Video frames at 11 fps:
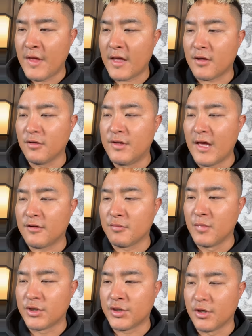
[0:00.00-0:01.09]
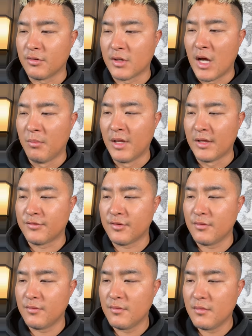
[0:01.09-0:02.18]
Thank you, Des Michelle. God bless
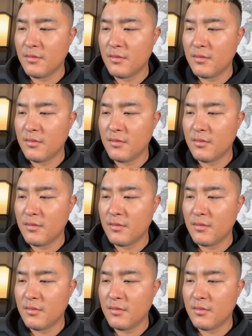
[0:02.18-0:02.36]
you.